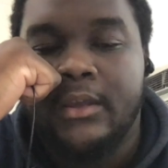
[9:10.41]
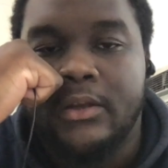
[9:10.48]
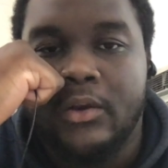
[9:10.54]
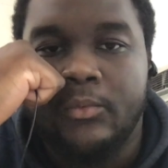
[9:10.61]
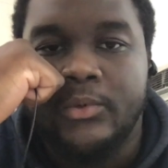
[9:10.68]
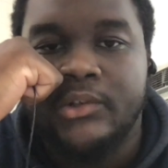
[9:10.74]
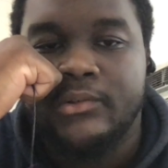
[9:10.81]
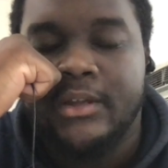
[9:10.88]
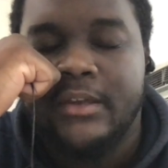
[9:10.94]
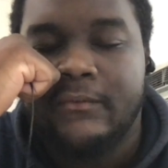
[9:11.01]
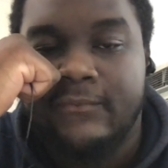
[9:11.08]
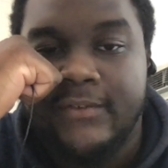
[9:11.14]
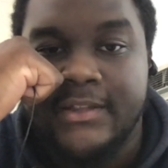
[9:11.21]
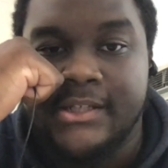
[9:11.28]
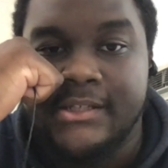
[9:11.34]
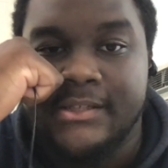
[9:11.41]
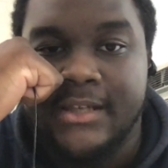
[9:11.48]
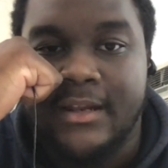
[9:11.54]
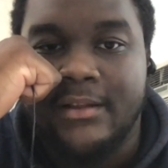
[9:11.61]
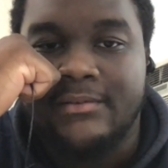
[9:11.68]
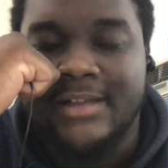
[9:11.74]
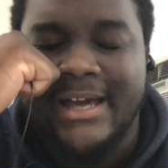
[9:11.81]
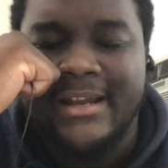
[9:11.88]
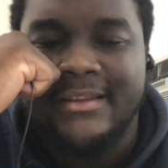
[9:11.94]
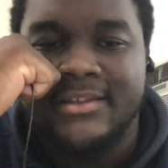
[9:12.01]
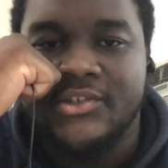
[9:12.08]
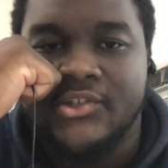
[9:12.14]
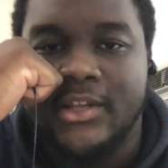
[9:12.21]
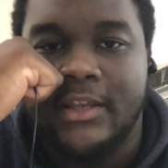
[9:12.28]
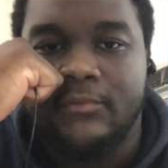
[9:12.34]
You know, when you look at 50 Cent, a lot of
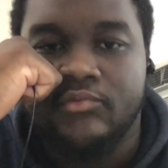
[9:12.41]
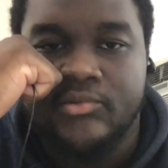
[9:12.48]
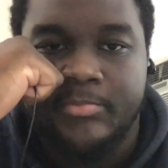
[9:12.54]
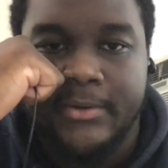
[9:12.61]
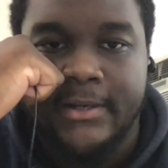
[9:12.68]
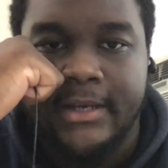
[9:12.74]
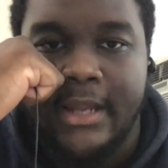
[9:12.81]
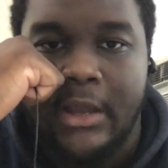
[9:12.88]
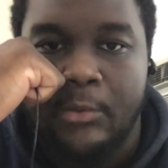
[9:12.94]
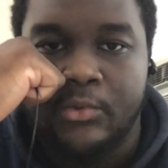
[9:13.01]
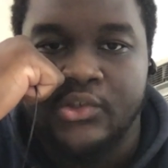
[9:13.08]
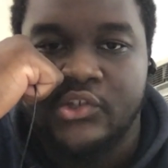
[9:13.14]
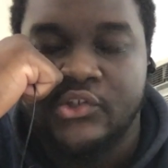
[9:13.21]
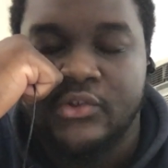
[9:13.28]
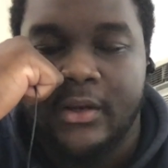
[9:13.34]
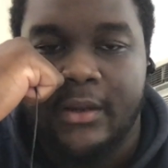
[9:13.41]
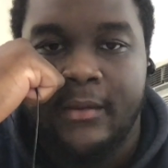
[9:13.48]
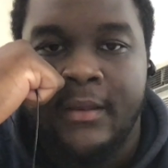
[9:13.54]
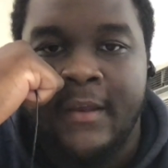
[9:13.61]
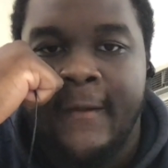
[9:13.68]
the shit he was putting out was straight.